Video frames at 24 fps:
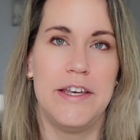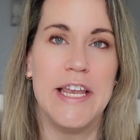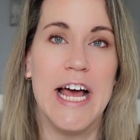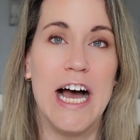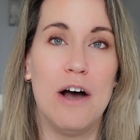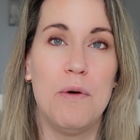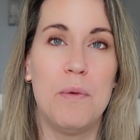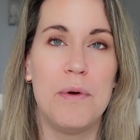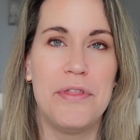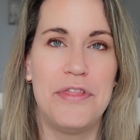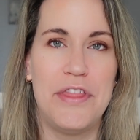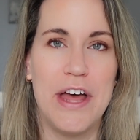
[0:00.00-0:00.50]

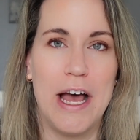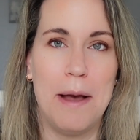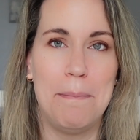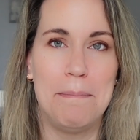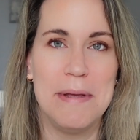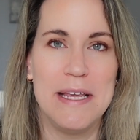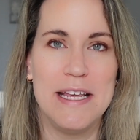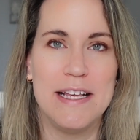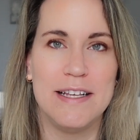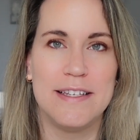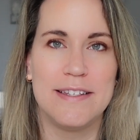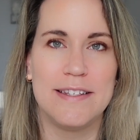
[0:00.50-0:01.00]
Now, with
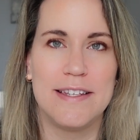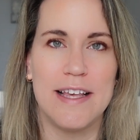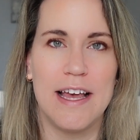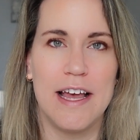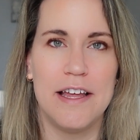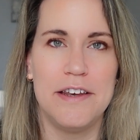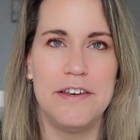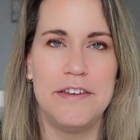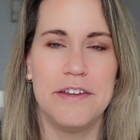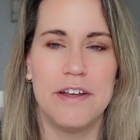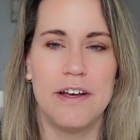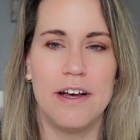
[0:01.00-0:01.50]
that being
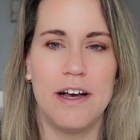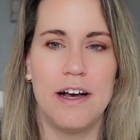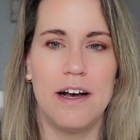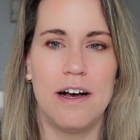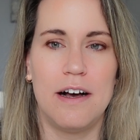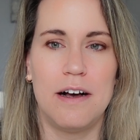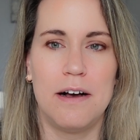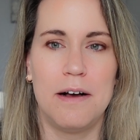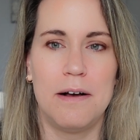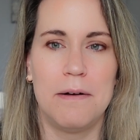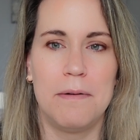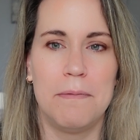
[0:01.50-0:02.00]
said,
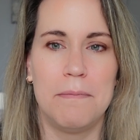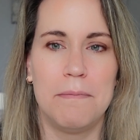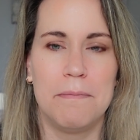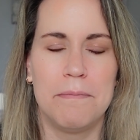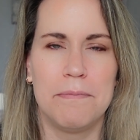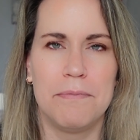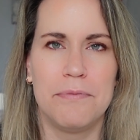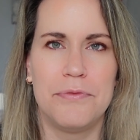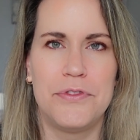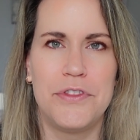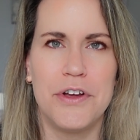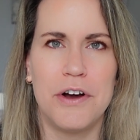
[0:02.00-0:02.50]

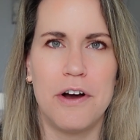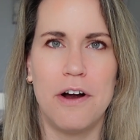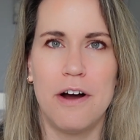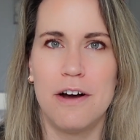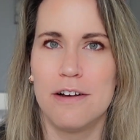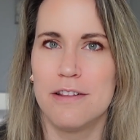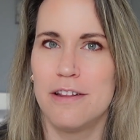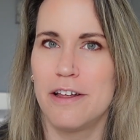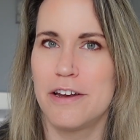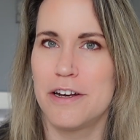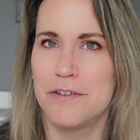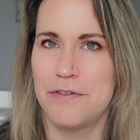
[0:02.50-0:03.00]
there
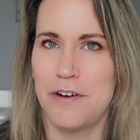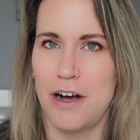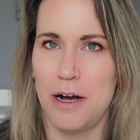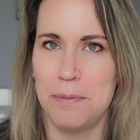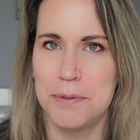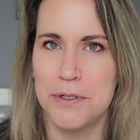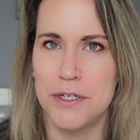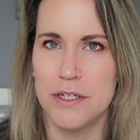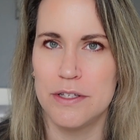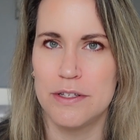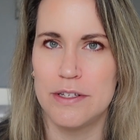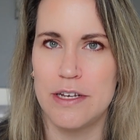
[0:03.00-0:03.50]
are a lot of
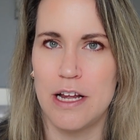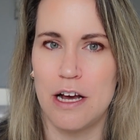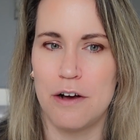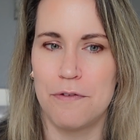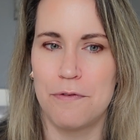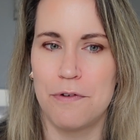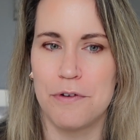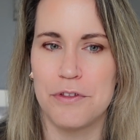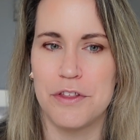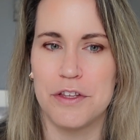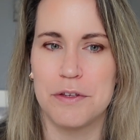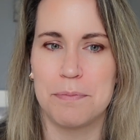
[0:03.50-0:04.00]
options now
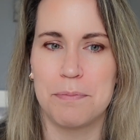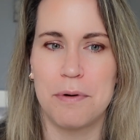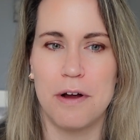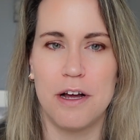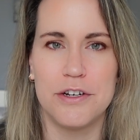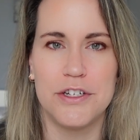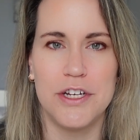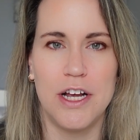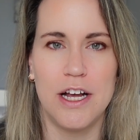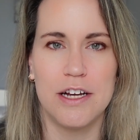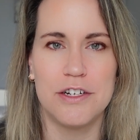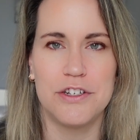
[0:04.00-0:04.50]
for this
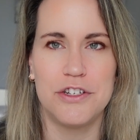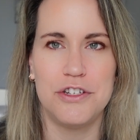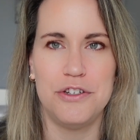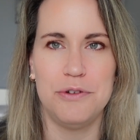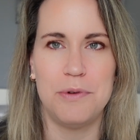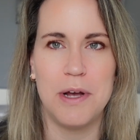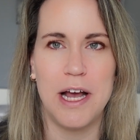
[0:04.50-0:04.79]
project.